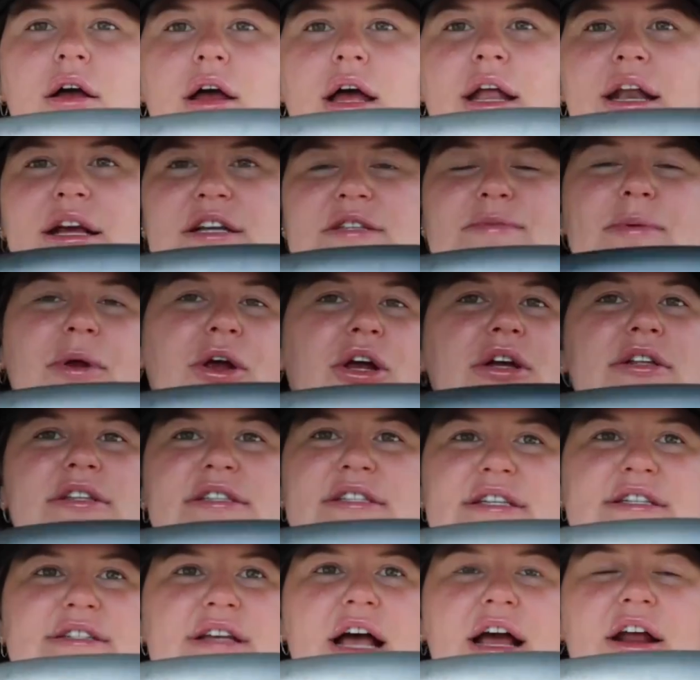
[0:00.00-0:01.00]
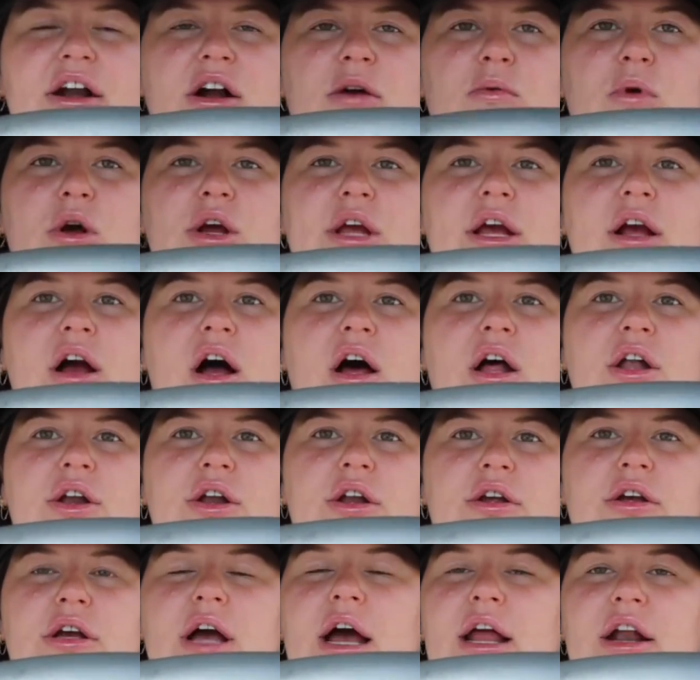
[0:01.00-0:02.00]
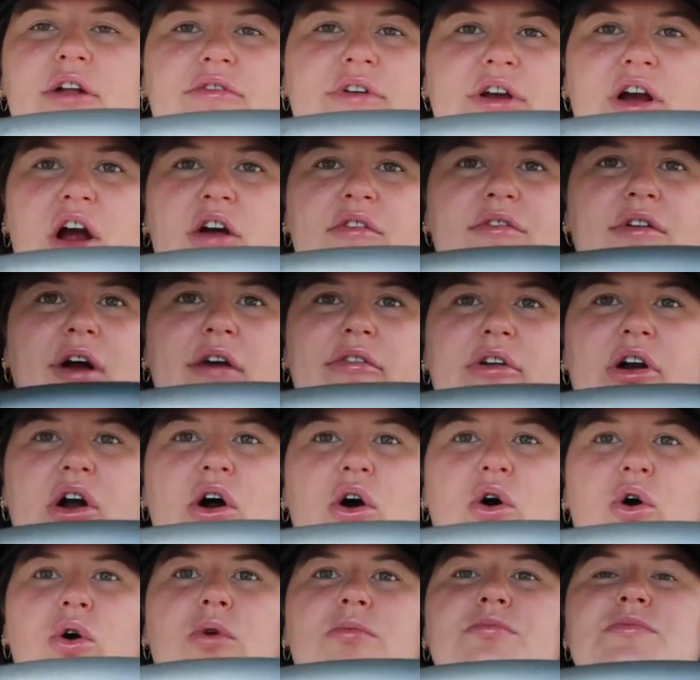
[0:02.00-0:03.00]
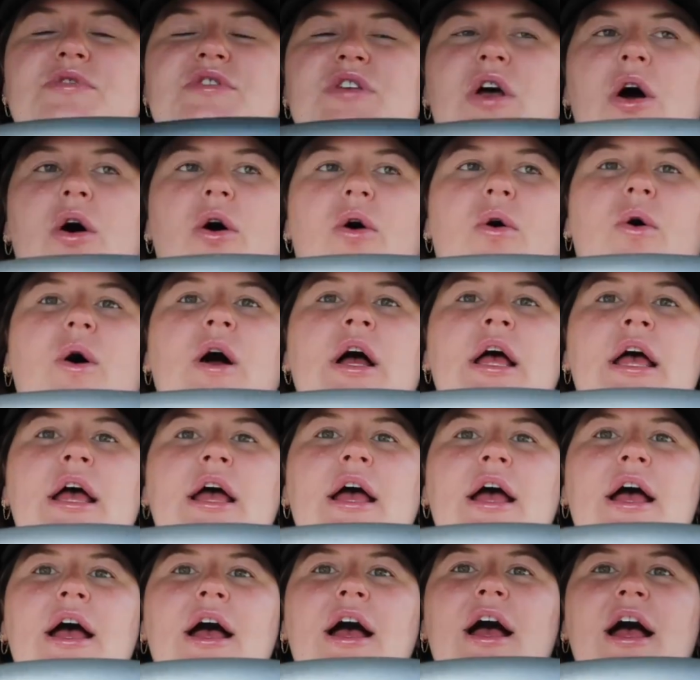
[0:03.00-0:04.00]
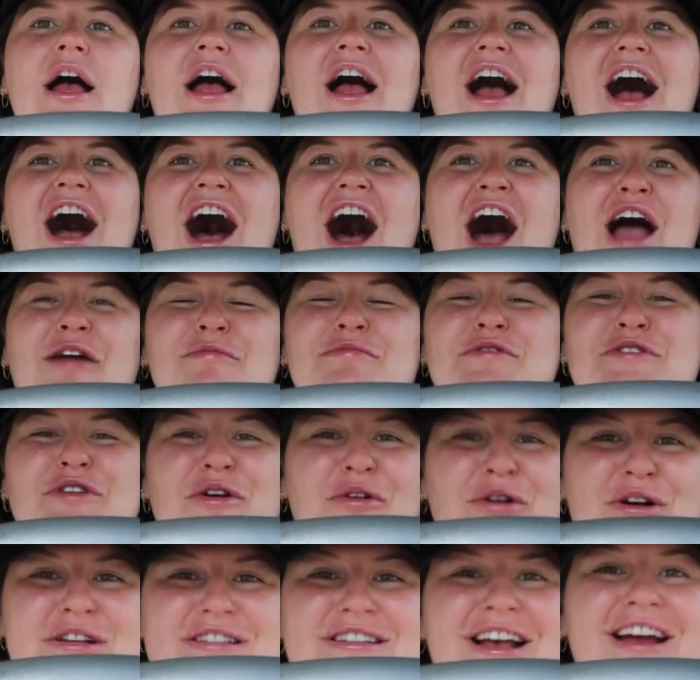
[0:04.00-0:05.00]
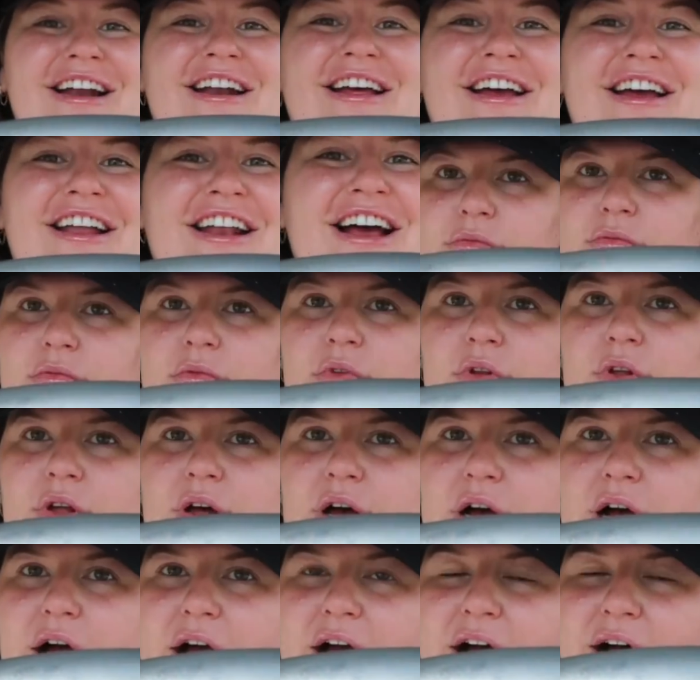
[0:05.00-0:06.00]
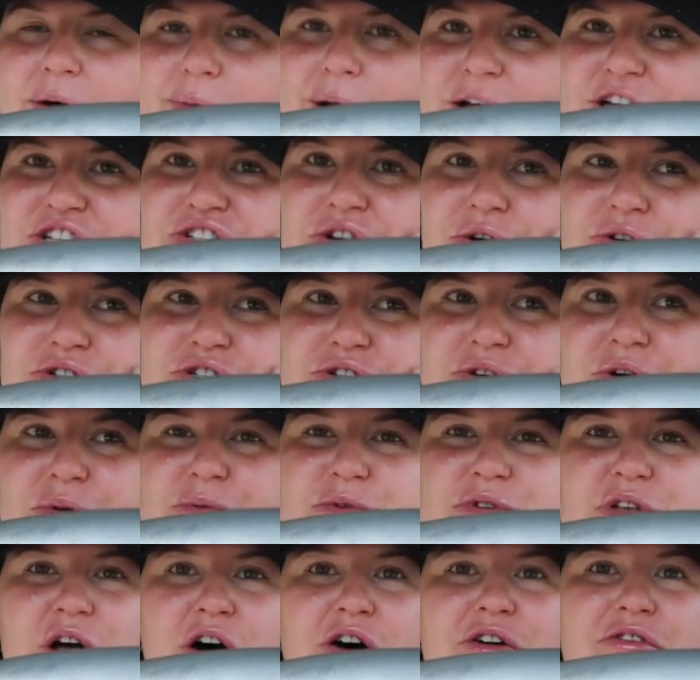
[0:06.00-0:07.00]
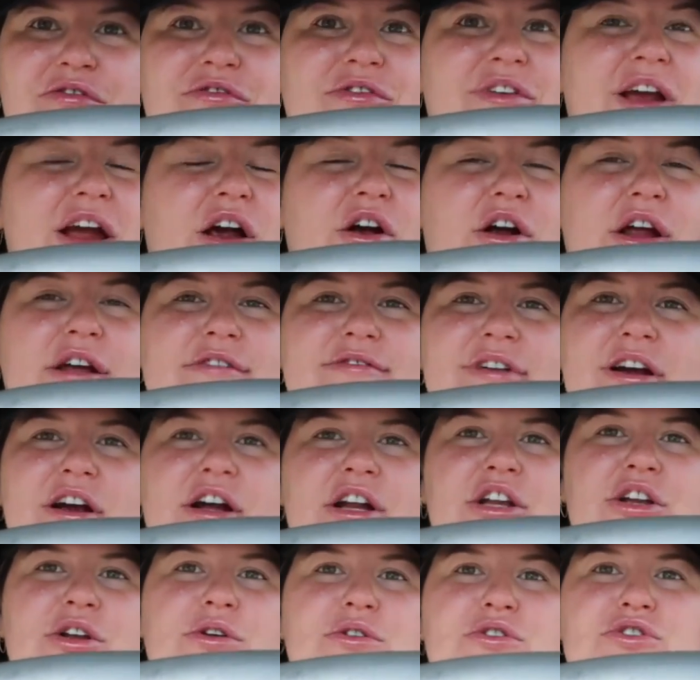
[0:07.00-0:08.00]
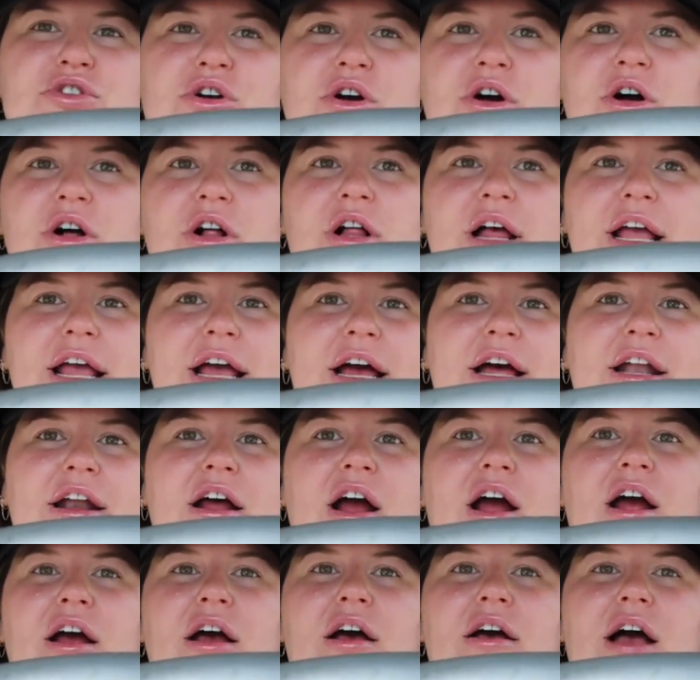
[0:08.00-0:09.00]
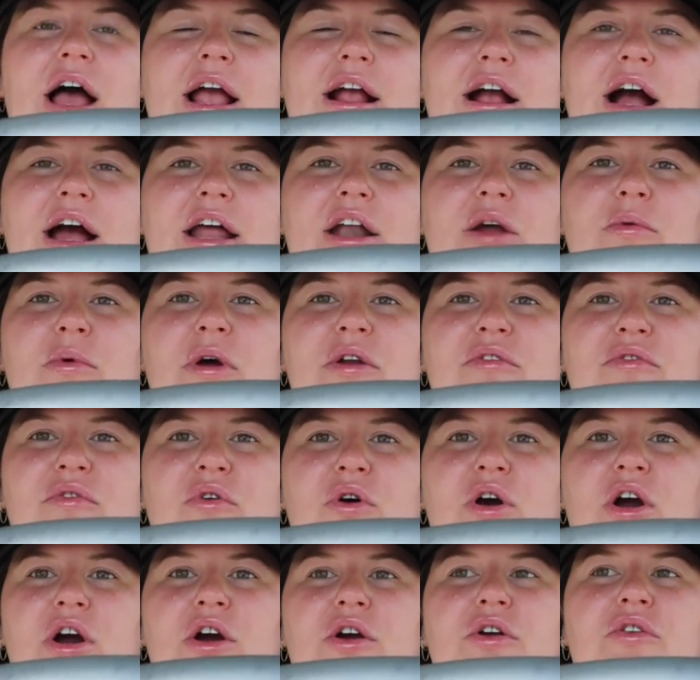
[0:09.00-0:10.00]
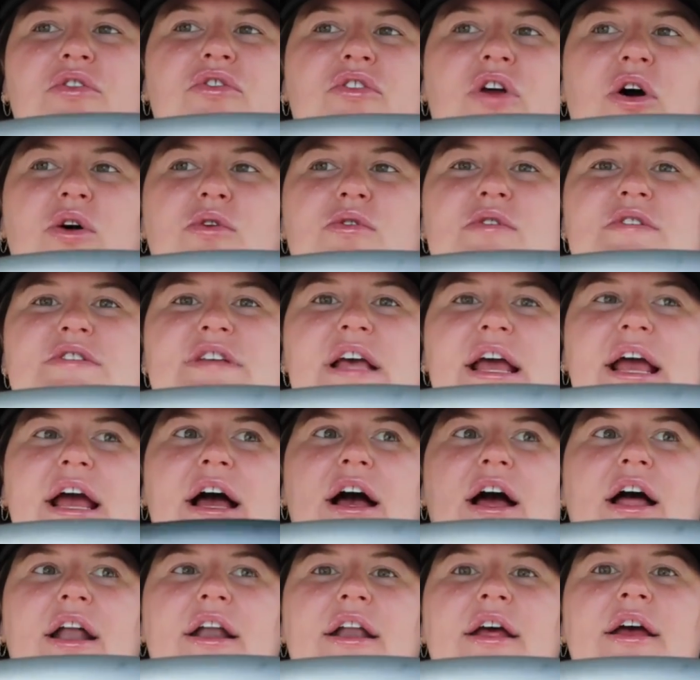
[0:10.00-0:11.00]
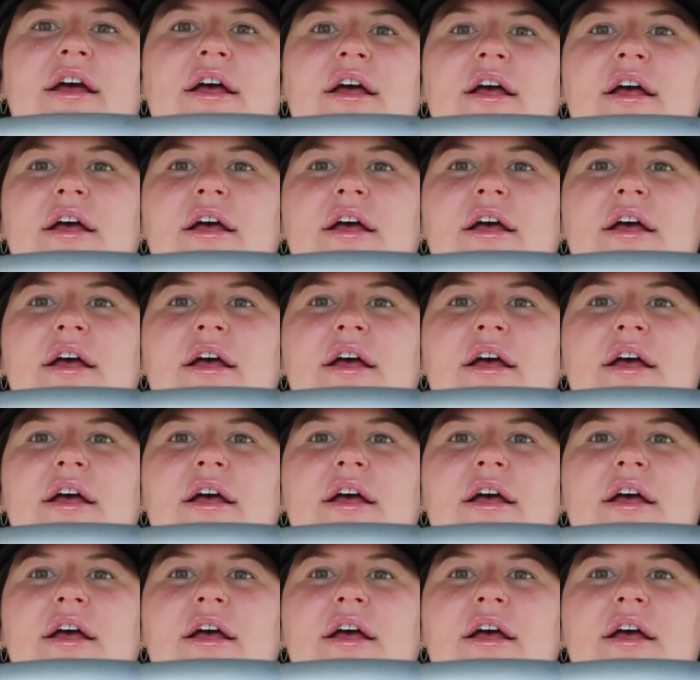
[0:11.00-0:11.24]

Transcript: an experienced designer working on kind of like our forever home. So I'm so excited. I showed you, it was all very, very neutral, and I kind of went for earth tones and